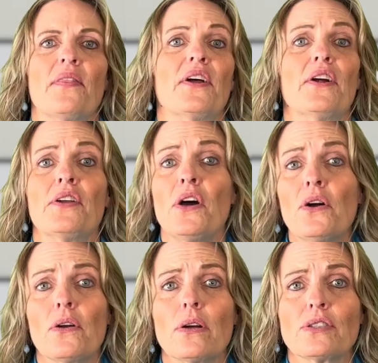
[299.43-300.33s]
There are
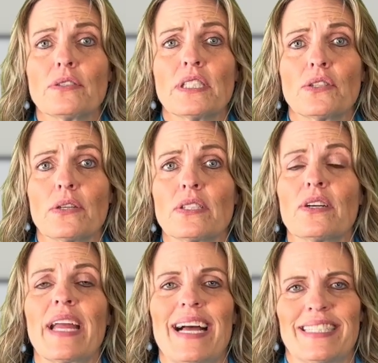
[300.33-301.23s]
no grocery stores
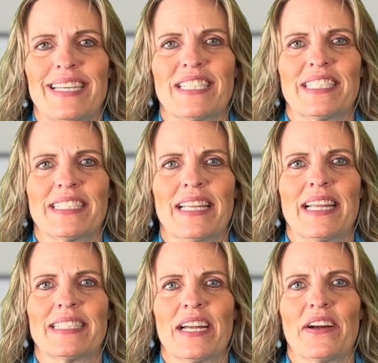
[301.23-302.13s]
or gas stations in
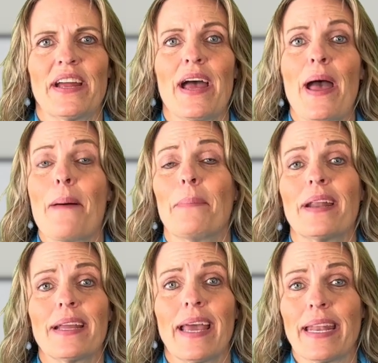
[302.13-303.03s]
this area,
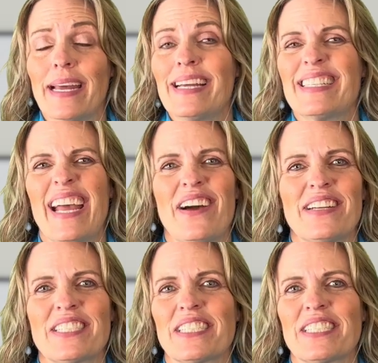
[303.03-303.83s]
but again, town is